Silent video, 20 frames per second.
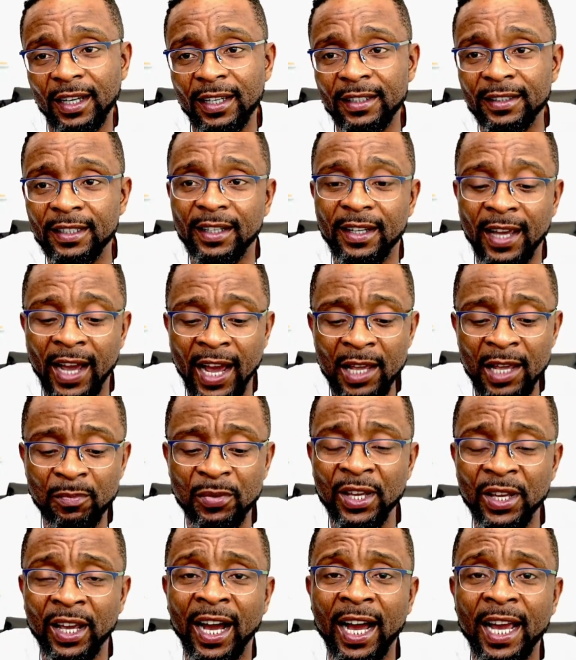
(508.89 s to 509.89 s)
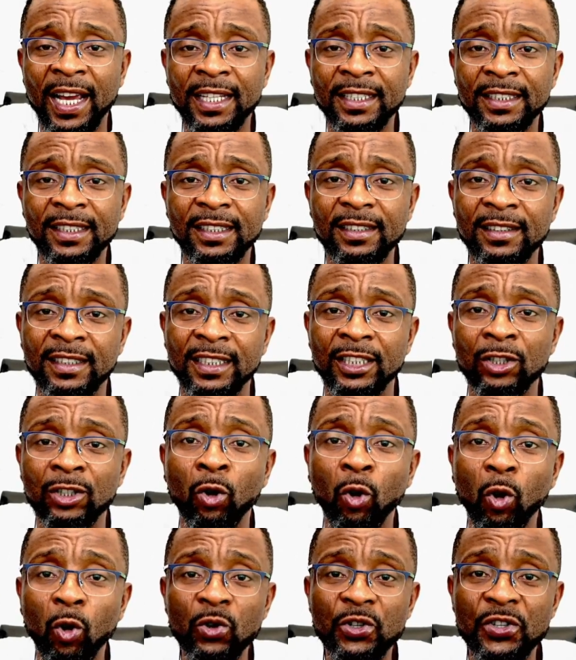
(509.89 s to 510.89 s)
the guy behind the
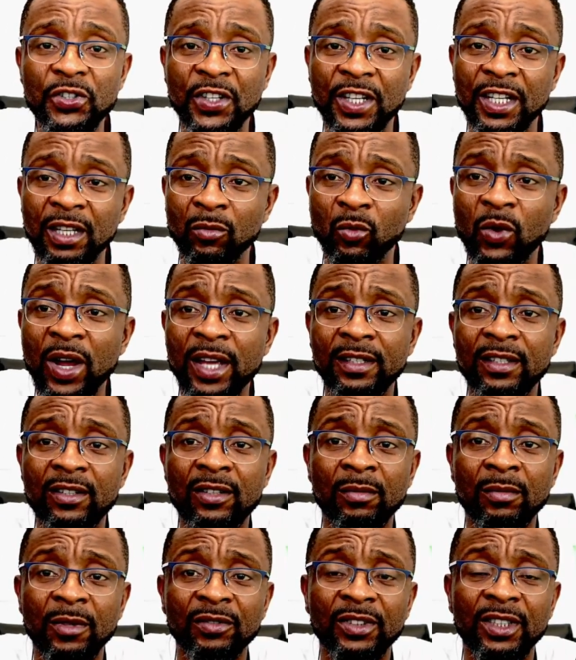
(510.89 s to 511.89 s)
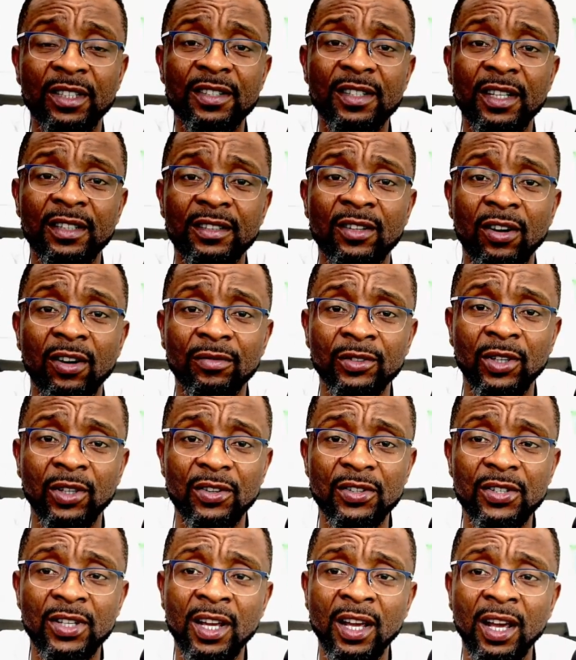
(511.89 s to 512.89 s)
whole scheme where some of these state
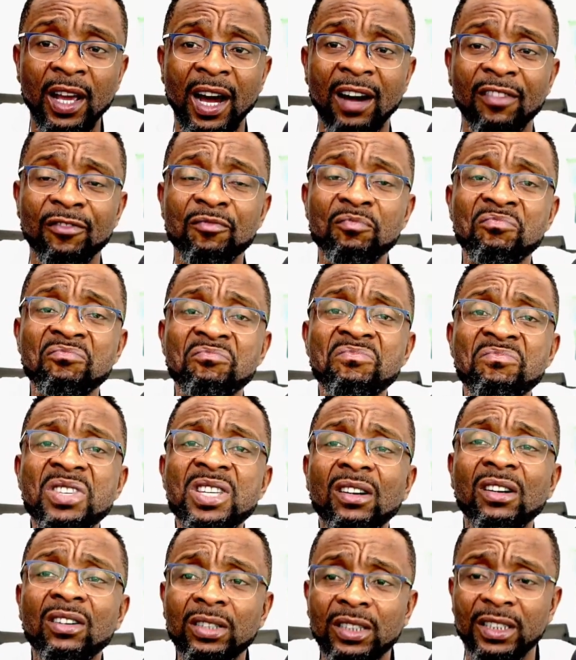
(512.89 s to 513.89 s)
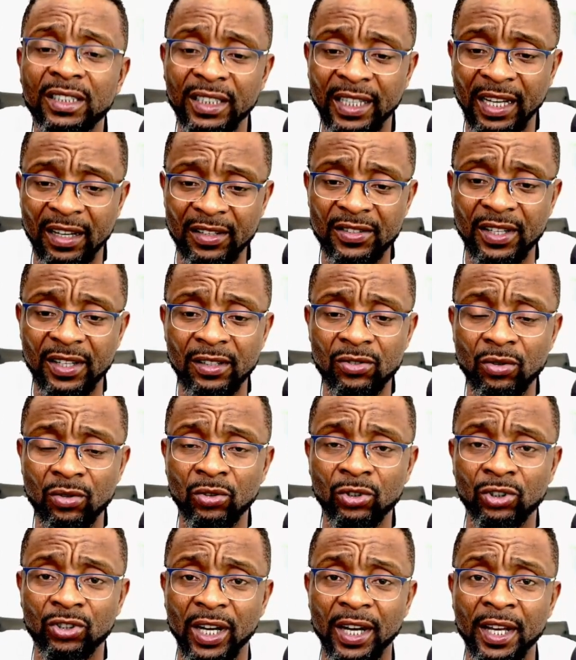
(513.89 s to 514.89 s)
governors have milked their state so
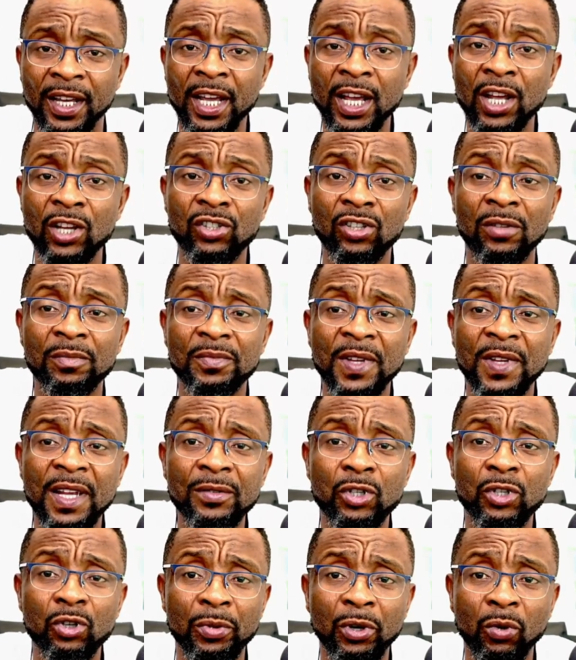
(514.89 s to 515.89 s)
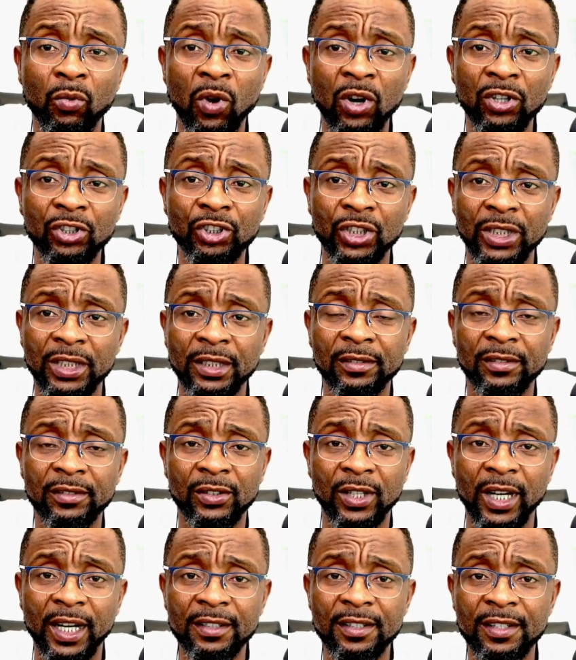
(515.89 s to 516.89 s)
dry. Sometimes you'll be wondering,
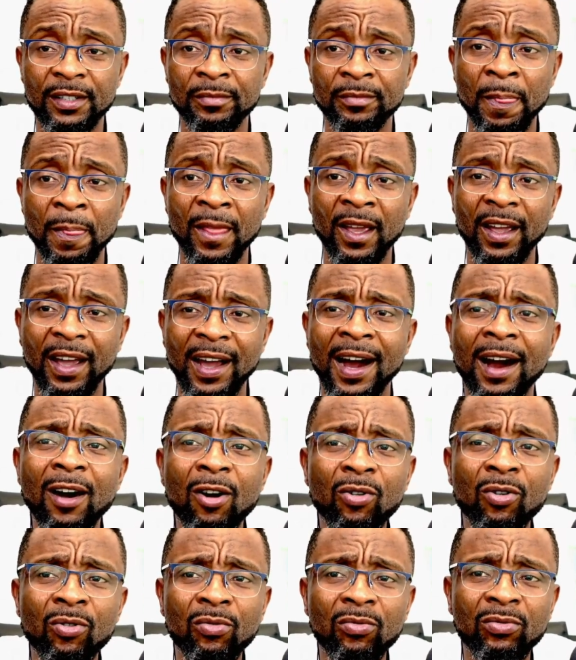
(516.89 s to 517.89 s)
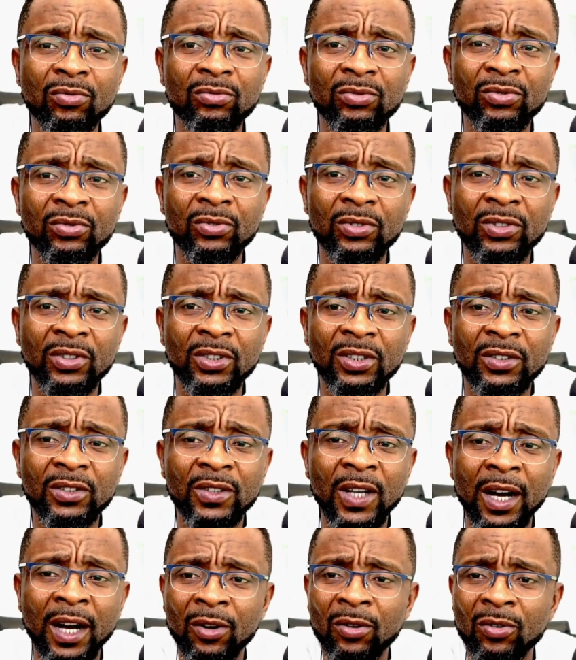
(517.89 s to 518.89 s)
right? How
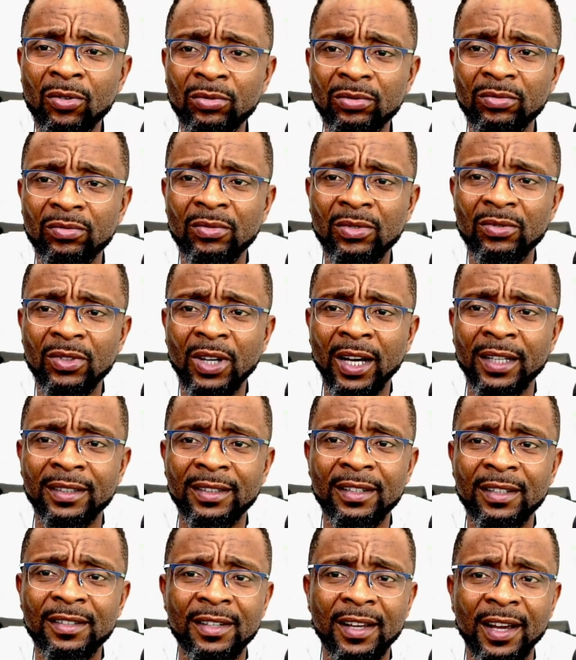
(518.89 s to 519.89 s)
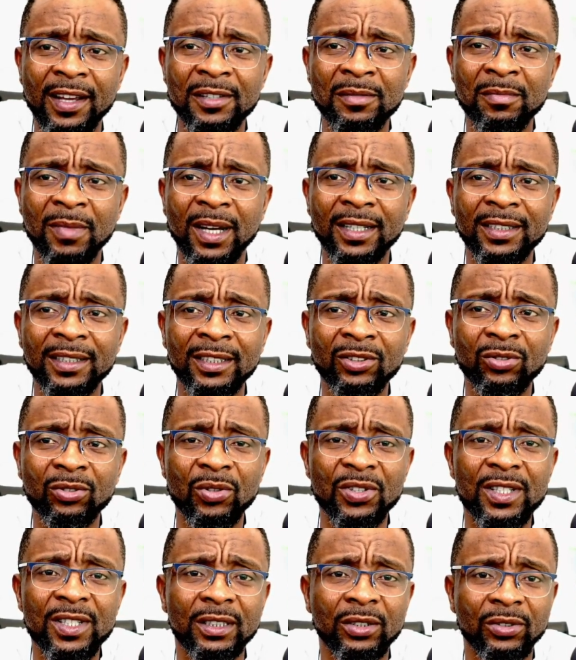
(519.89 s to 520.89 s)
are these guys managing to
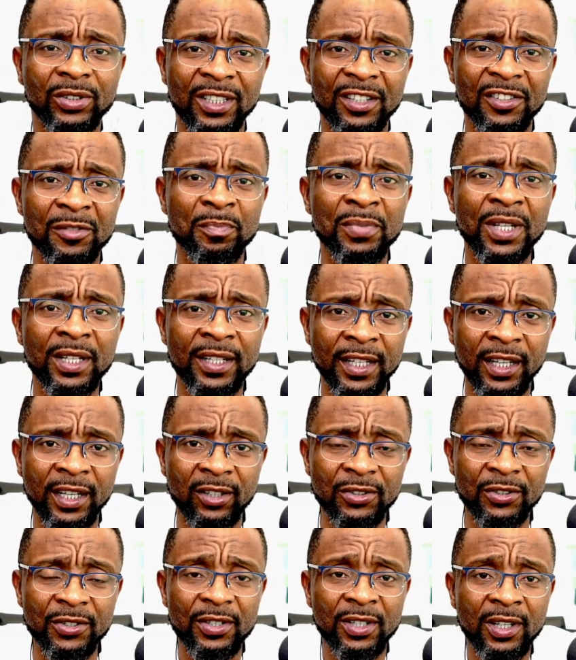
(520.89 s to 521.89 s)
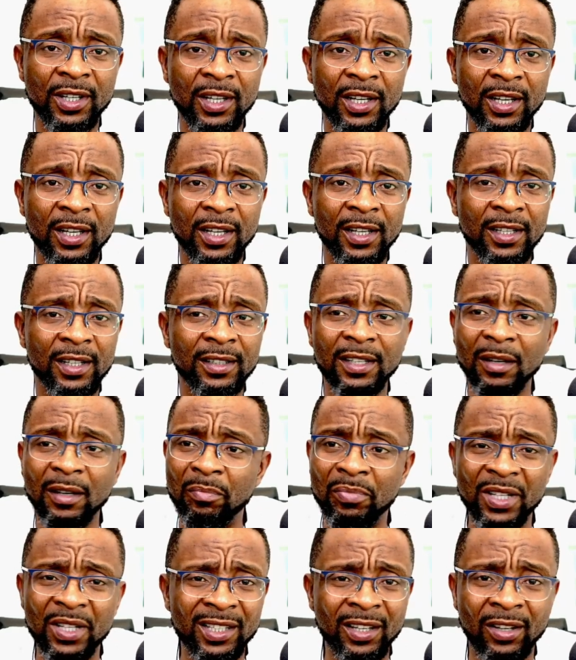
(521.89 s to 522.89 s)
steal these billions? The
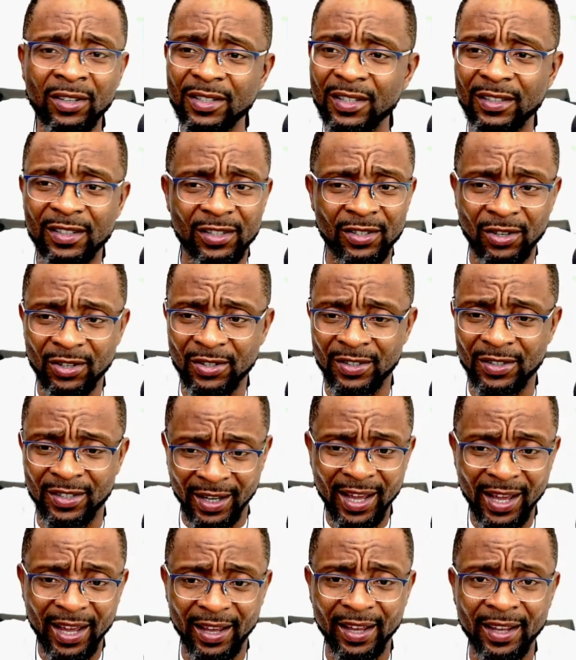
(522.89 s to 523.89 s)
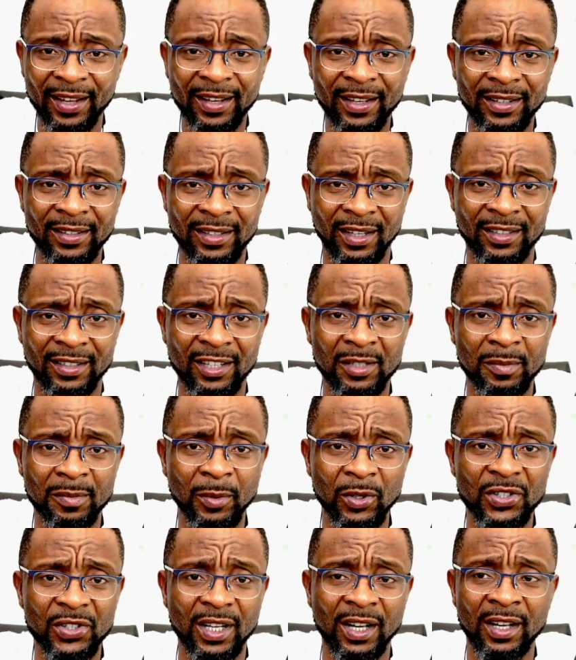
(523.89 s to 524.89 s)
billions is just there at their
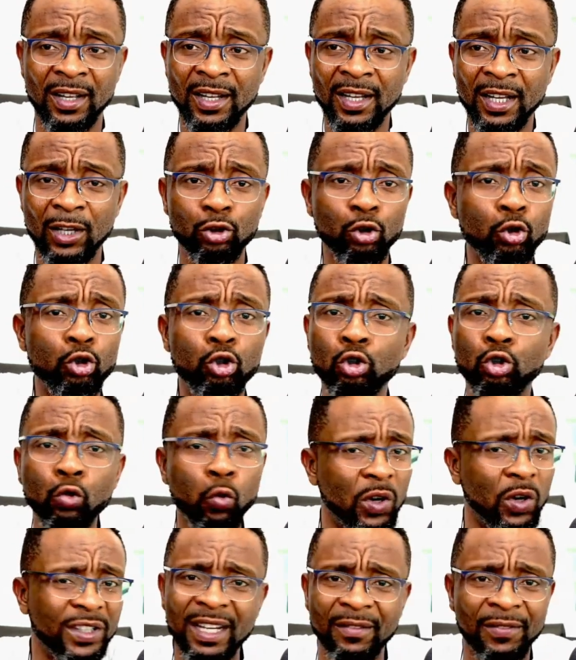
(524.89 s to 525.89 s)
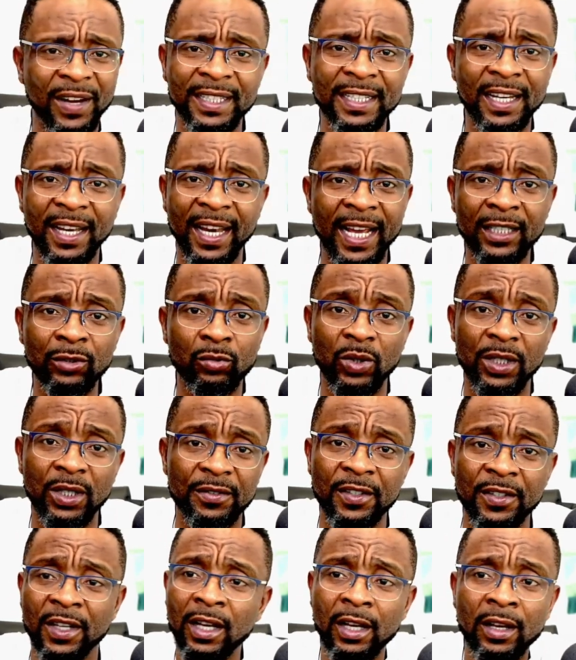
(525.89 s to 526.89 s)
disposal to do whatever they like
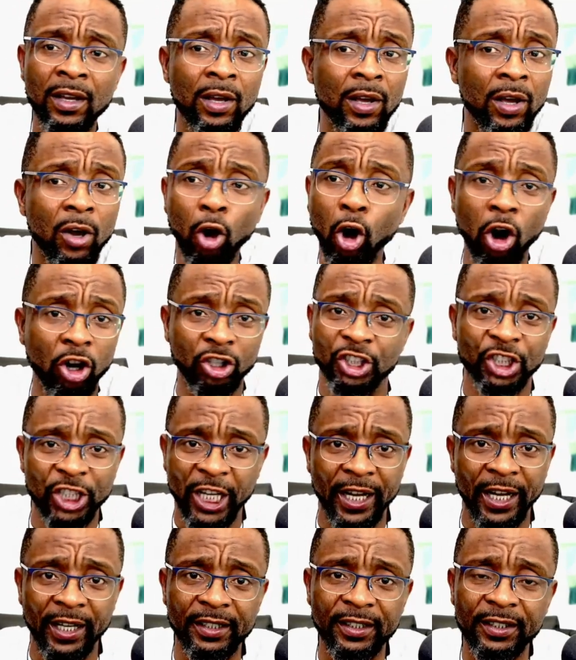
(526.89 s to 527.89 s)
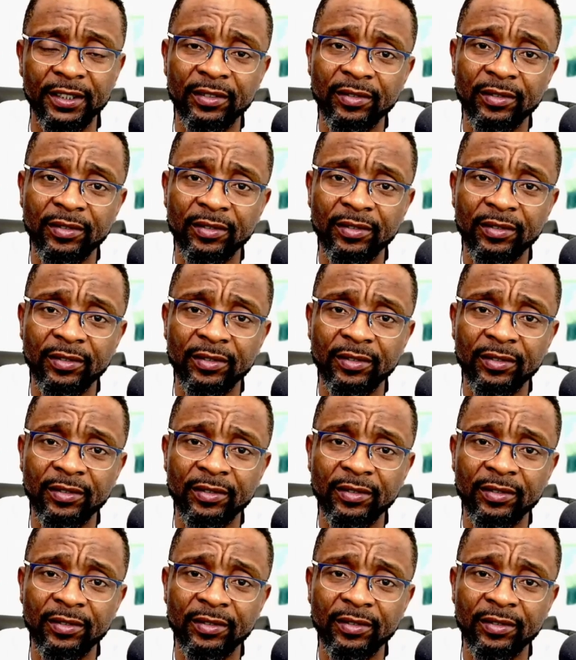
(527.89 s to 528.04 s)
with, unchecked.